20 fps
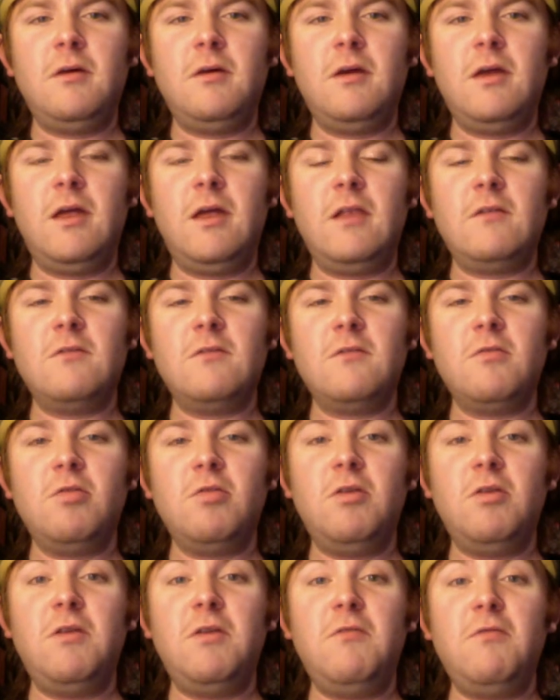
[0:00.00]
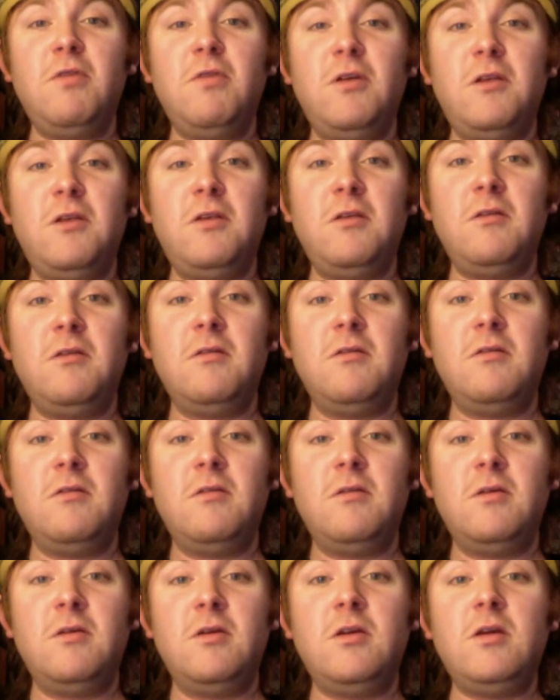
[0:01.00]
against Cleveland.
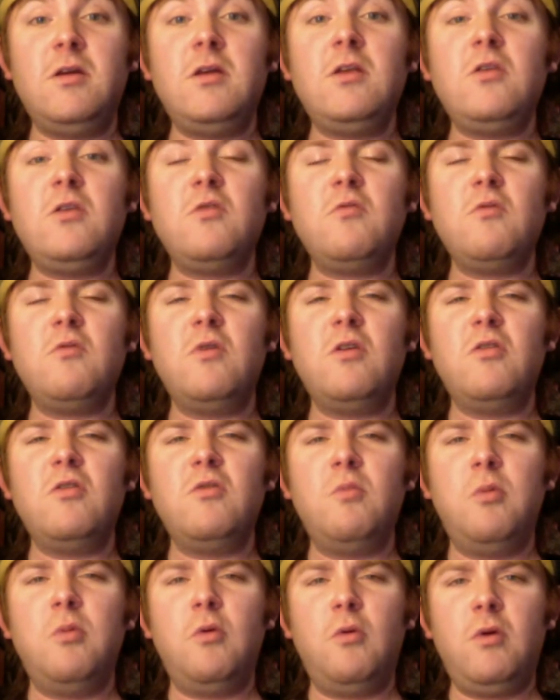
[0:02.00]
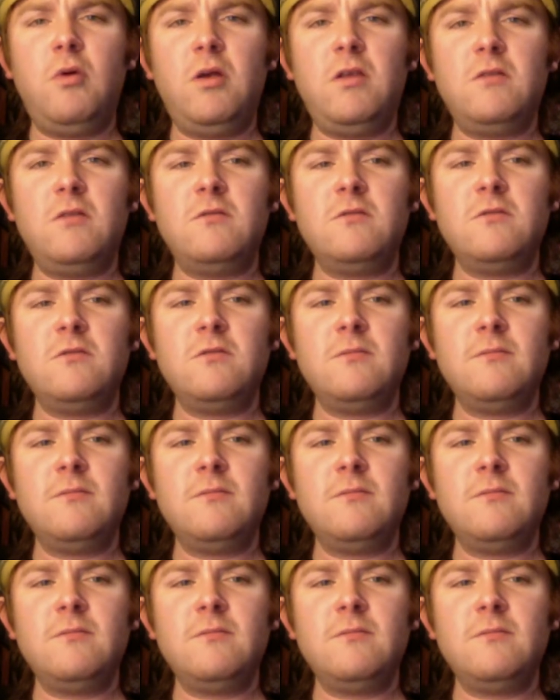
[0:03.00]
22 points.